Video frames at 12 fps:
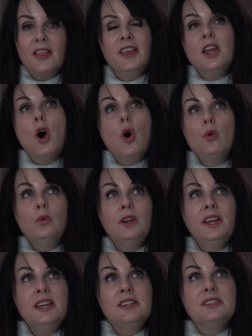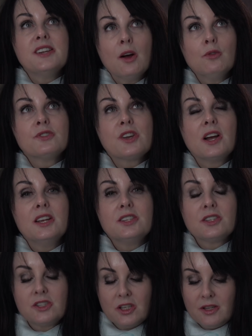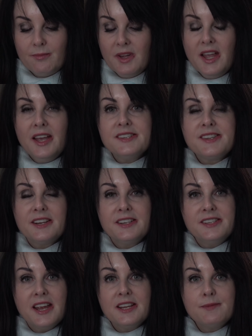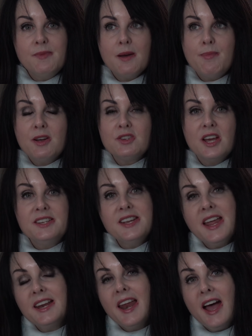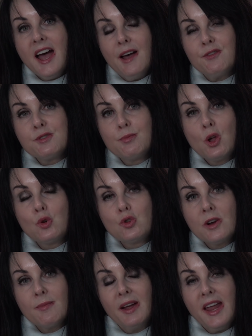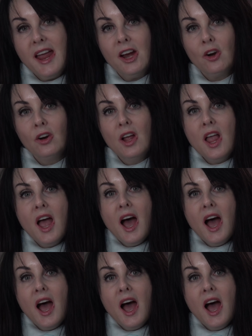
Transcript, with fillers: and the only downside to them is that it takes me about a day and a half to blow dry my hair.